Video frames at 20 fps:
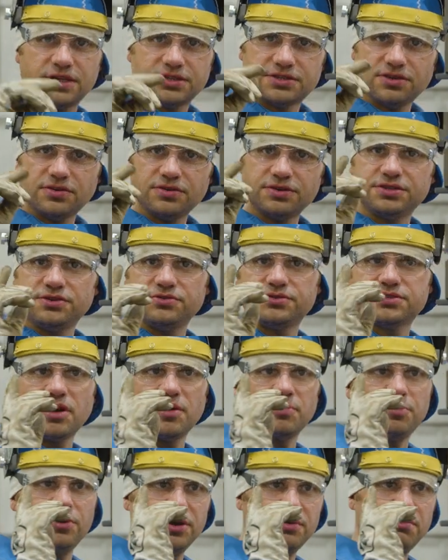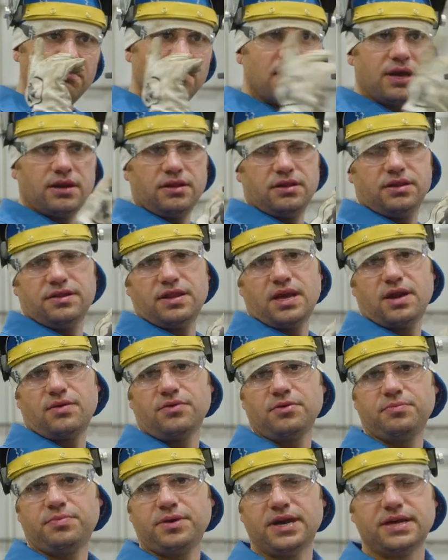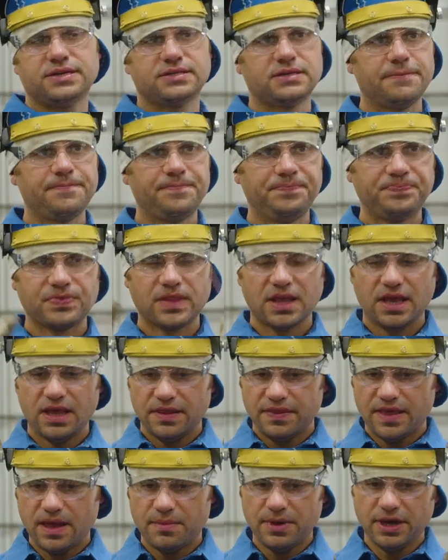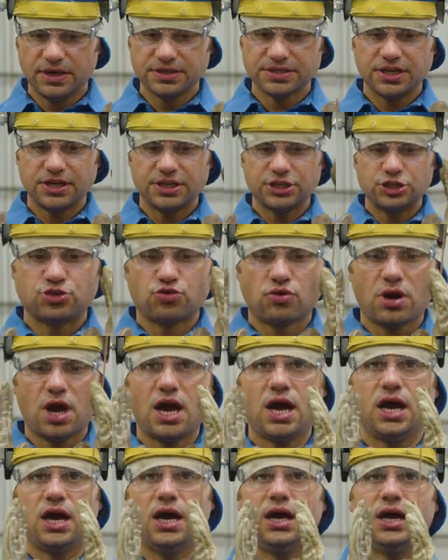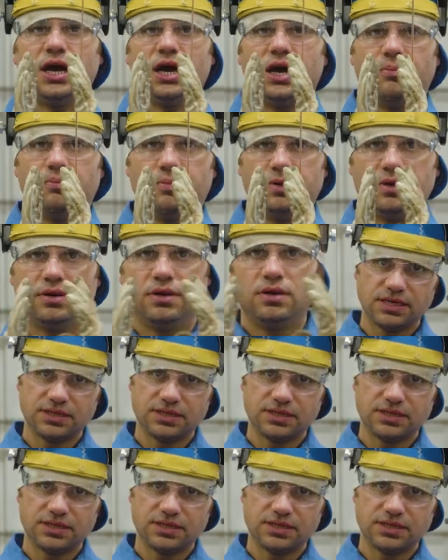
as soon as you start putting metal in that root pass, that metal's gonna draw up.